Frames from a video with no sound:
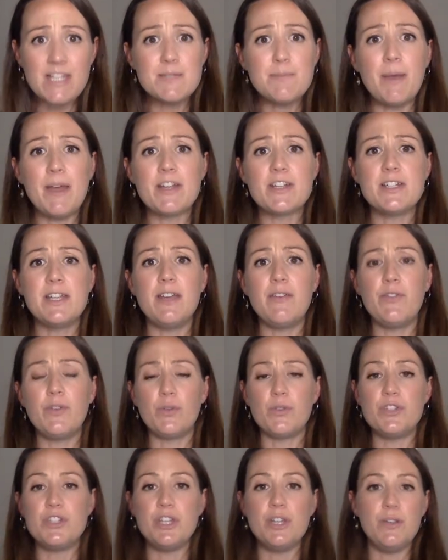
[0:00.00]
especially
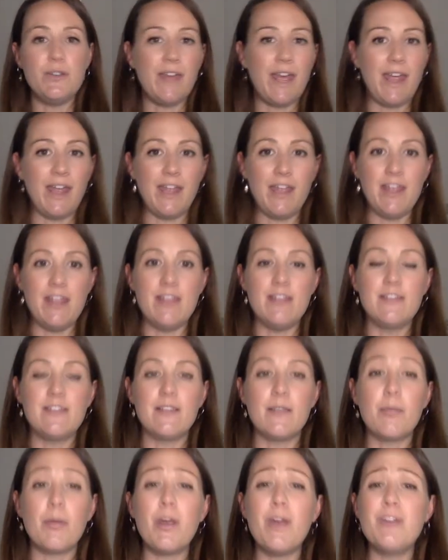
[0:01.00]
if your due date
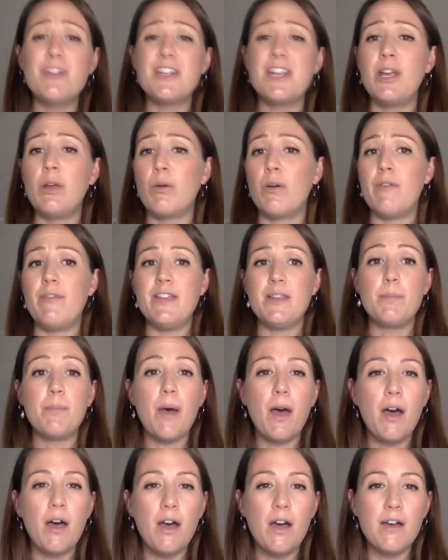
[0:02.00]
is approaching or if it's
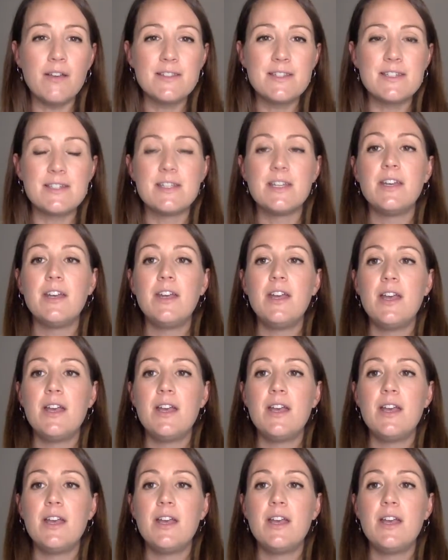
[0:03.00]
past.